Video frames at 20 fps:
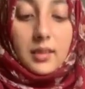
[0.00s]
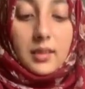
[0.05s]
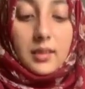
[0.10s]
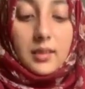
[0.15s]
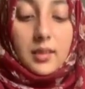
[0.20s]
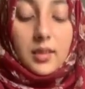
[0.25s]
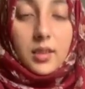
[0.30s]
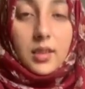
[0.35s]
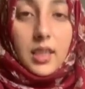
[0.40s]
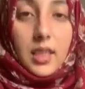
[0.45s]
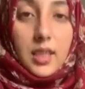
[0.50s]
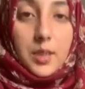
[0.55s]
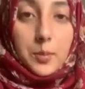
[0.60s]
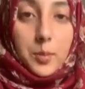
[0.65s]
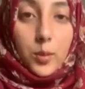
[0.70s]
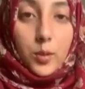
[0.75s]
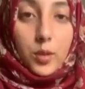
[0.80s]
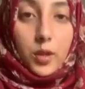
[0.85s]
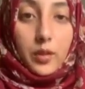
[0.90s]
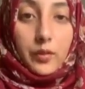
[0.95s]
So a
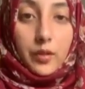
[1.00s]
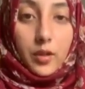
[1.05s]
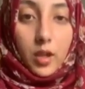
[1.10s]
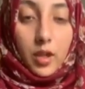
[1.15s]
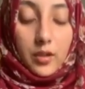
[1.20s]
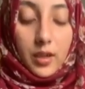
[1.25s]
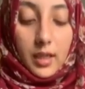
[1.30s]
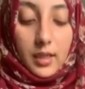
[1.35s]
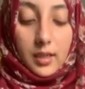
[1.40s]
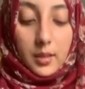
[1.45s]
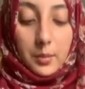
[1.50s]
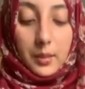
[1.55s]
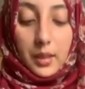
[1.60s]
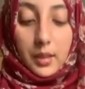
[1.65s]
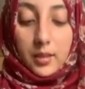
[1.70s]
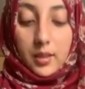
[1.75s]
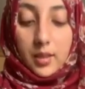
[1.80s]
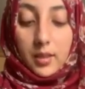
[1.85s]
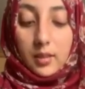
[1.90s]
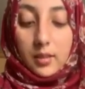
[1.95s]
teaspoon of coriander
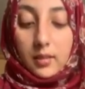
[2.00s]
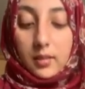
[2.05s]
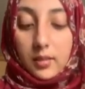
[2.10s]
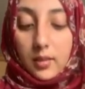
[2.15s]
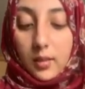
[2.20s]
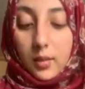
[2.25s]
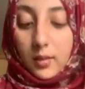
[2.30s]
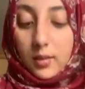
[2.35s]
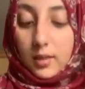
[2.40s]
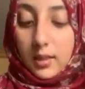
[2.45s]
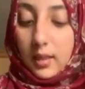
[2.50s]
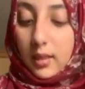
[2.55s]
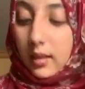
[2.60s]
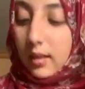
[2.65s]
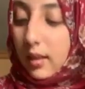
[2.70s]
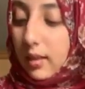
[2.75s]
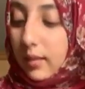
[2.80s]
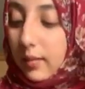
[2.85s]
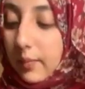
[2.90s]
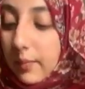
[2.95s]
powder goes in
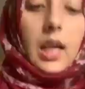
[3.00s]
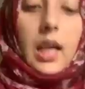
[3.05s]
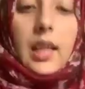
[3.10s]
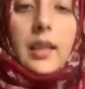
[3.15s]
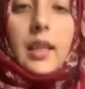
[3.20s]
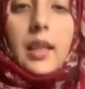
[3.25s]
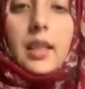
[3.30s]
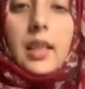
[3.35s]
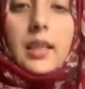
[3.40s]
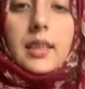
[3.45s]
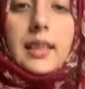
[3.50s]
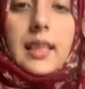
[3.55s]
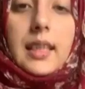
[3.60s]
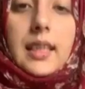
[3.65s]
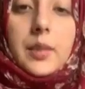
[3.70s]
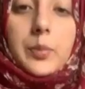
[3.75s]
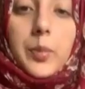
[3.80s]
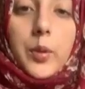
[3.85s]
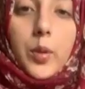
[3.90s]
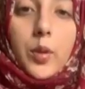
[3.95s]
there. And then a
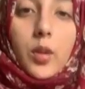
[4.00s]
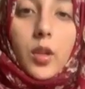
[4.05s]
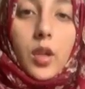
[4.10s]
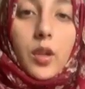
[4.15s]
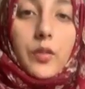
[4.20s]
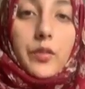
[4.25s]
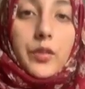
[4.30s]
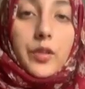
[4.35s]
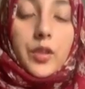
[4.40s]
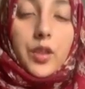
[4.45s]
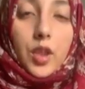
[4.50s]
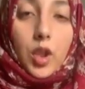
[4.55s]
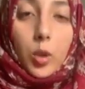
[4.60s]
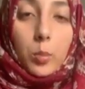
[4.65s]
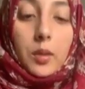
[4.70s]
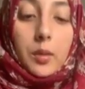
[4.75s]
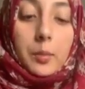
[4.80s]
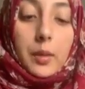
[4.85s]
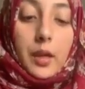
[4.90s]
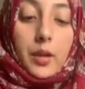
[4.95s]
teaspoon of
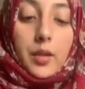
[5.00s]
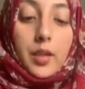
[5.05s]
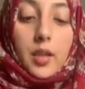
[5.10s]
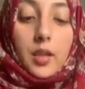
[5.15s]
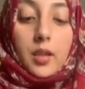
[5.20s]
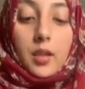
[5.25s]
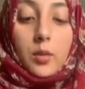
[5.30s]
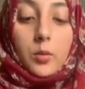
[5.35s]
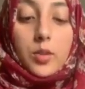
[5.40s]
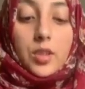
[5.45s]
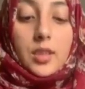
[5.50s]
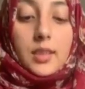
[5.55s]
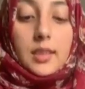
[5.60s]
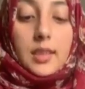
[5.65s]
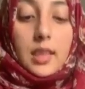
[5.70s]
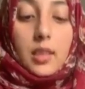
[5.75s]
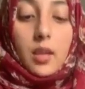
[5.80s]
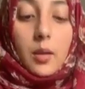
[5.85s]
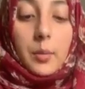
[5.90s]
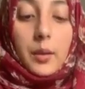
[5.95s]
cumin powder, which is
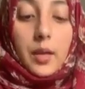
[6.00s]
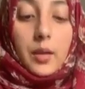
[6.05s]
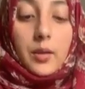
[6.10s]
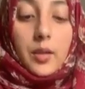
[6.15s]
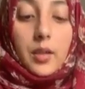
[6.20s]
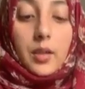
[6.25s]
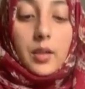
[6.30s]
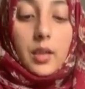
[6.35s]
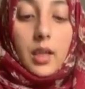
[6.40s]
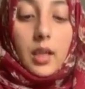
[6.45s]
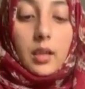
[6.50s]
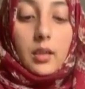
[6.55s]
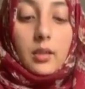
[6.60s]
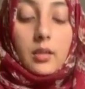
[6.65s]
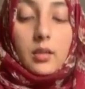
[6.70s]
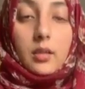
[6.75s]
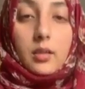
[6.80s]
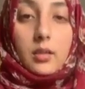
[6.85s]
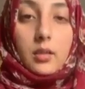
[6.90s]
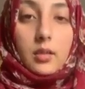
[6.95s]
zira powder, okay?
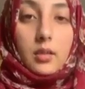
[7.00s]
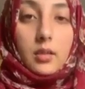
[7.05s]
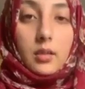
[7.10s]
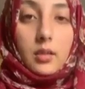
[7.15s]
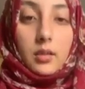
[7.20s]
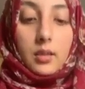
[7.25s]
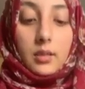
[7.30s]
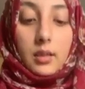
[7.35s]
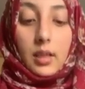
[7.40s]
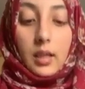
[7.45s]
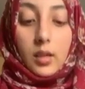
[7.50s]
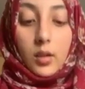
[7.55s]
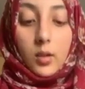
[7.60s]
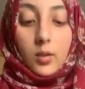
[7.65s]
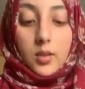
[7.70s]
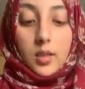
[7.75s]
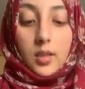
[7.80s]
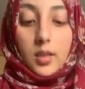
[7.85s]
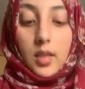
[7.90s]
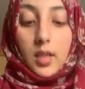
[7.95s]
That
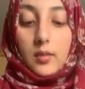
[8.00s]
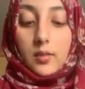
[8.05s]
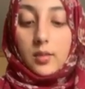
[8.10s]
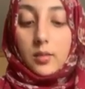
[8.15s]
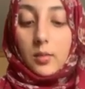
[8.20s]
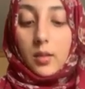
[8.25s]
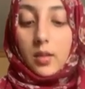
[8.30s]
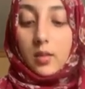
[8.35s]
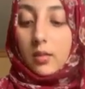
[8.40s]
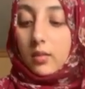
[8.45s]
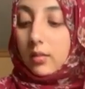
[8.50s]
goes in there as well.